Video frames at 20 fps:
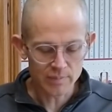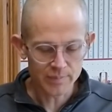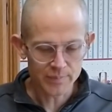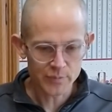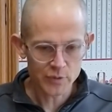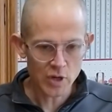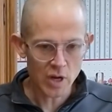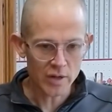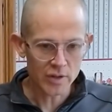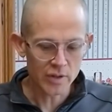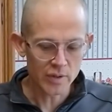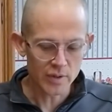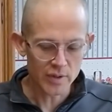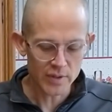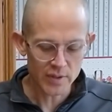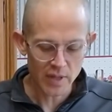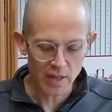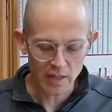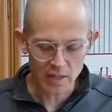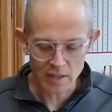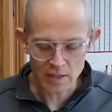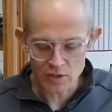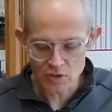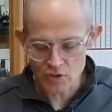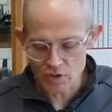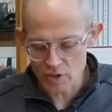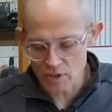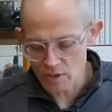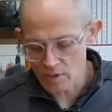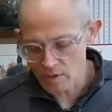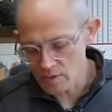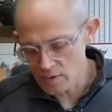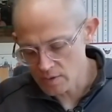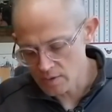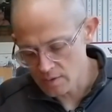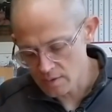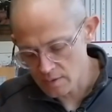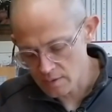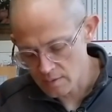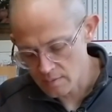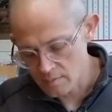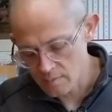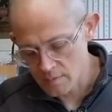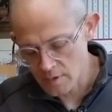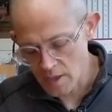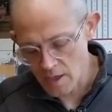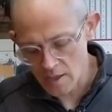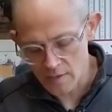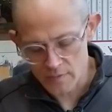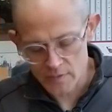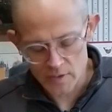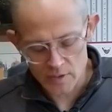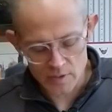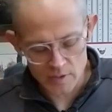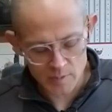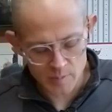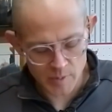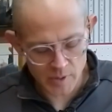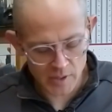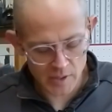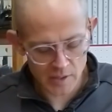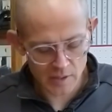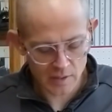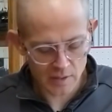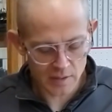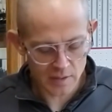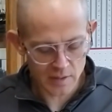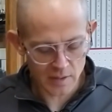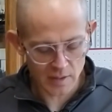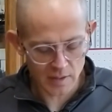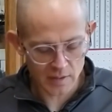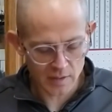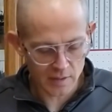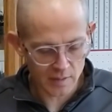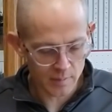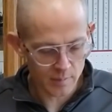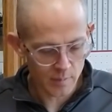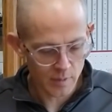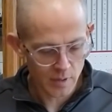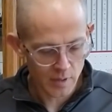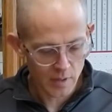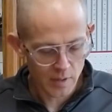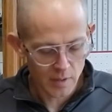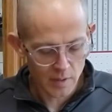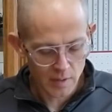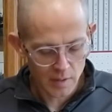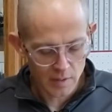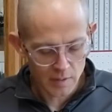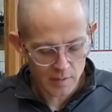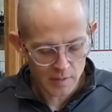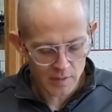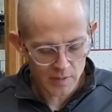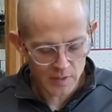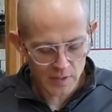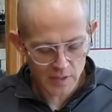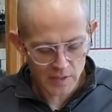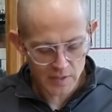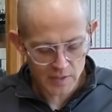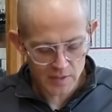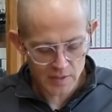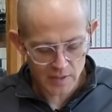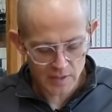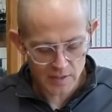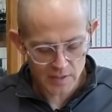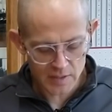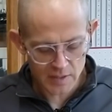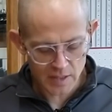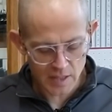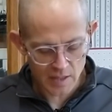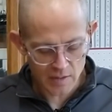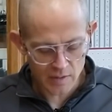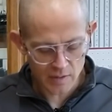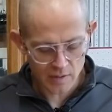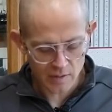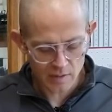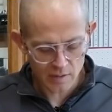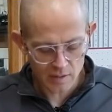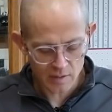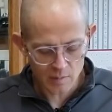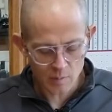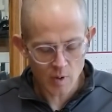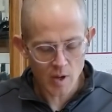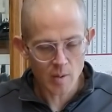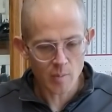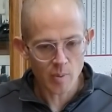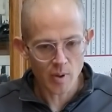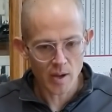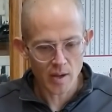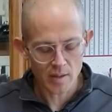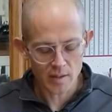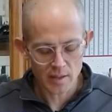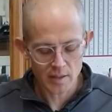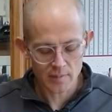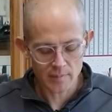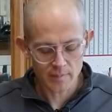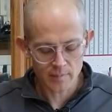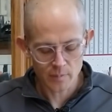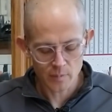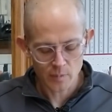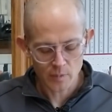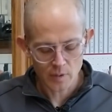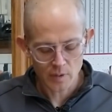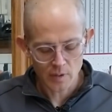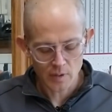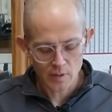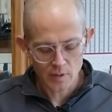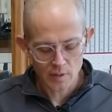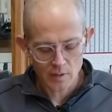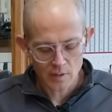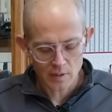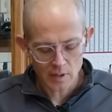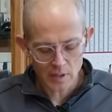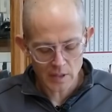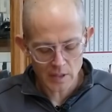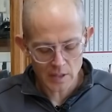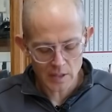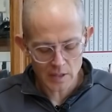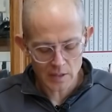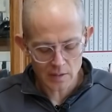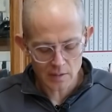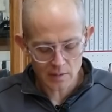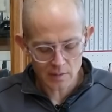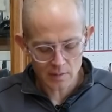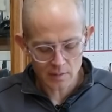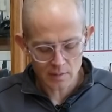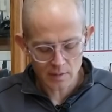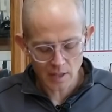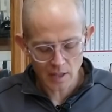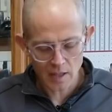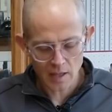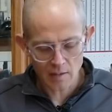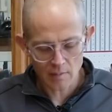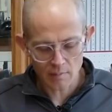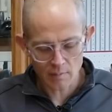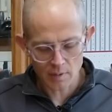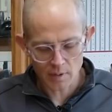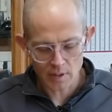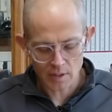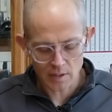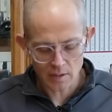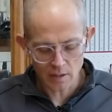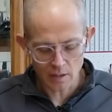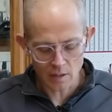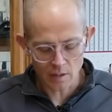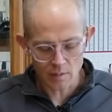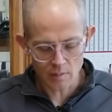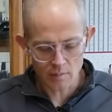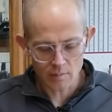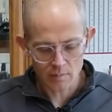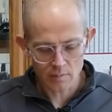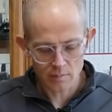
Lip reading: Cha Tou is like congealed, kind of, so to speak. Like the tea sticks together in the wet piling, and they can't really, you know,